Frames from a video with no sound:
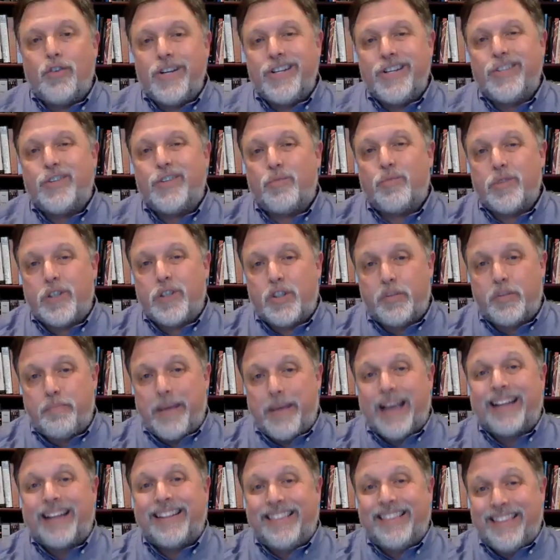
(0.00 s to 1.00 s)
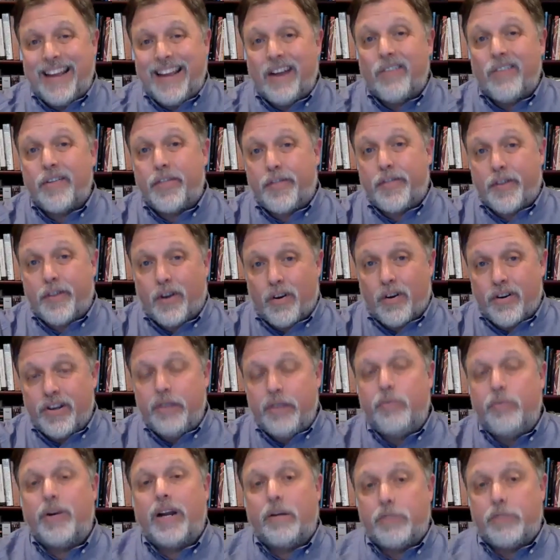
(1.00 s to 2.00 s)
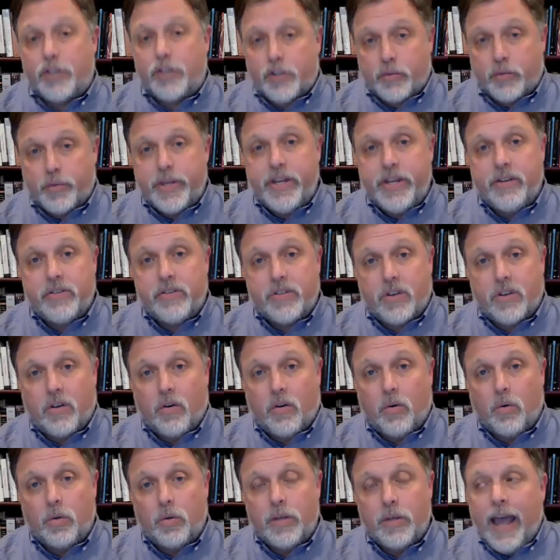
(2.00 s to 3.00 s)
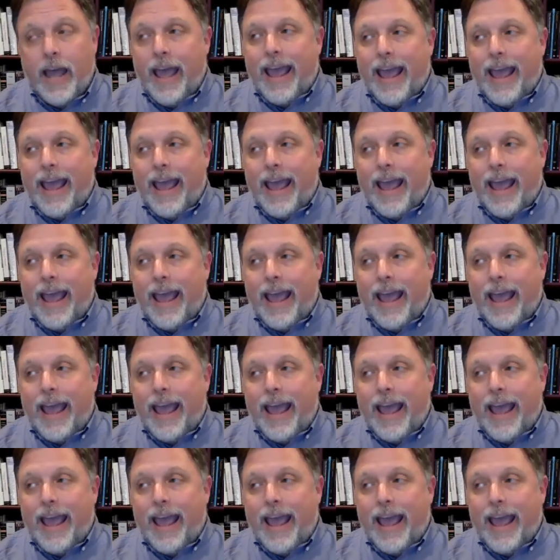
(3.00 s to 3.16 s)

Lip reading: to respect their authority when I was 3 years old.